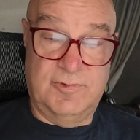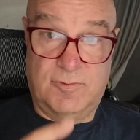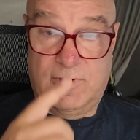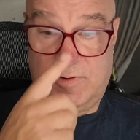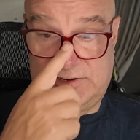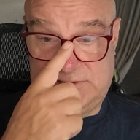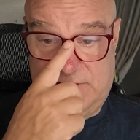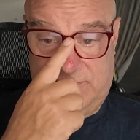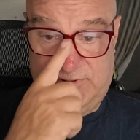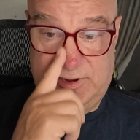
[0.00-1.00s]
If you want to watch
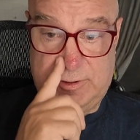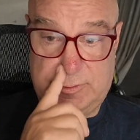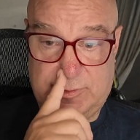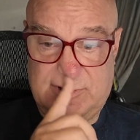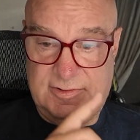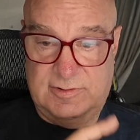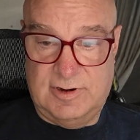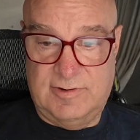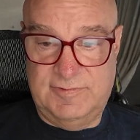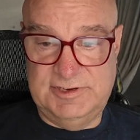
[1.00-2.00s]
that video, critical
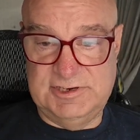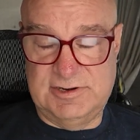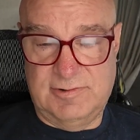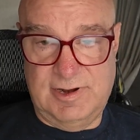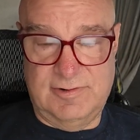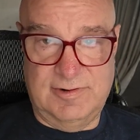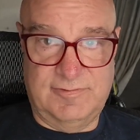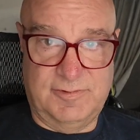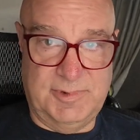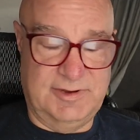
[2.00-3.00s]
RV generator
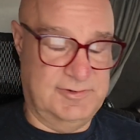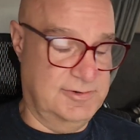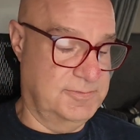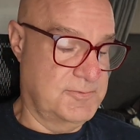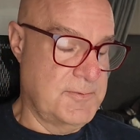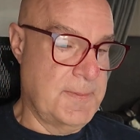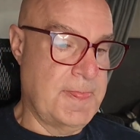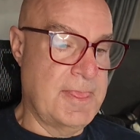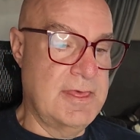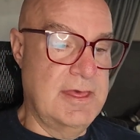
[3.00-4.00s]
information,
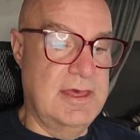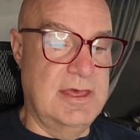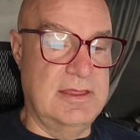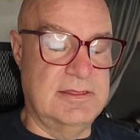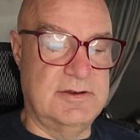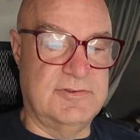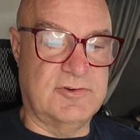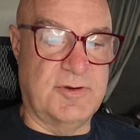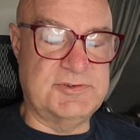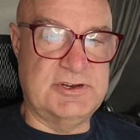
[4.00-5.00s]
in the
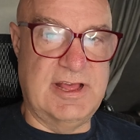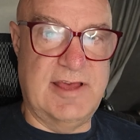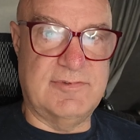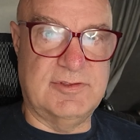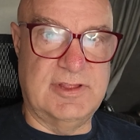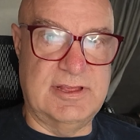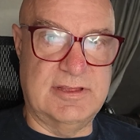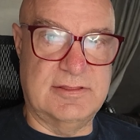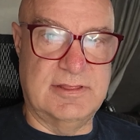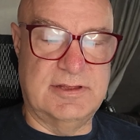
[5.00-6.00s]
description I have a
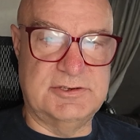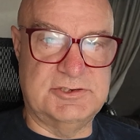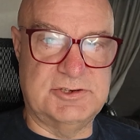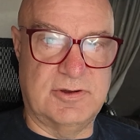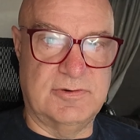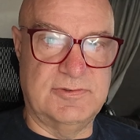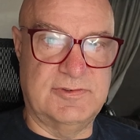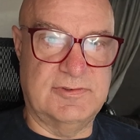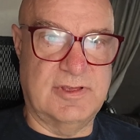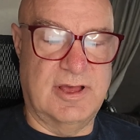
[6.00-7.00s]
link that
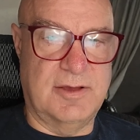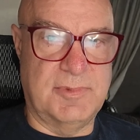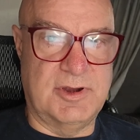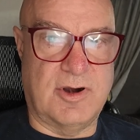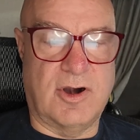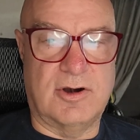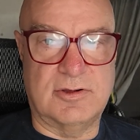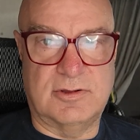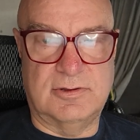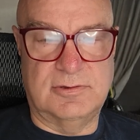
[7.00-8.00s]
shows an
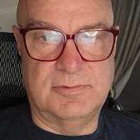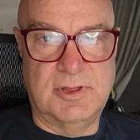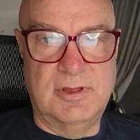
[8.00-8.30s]
article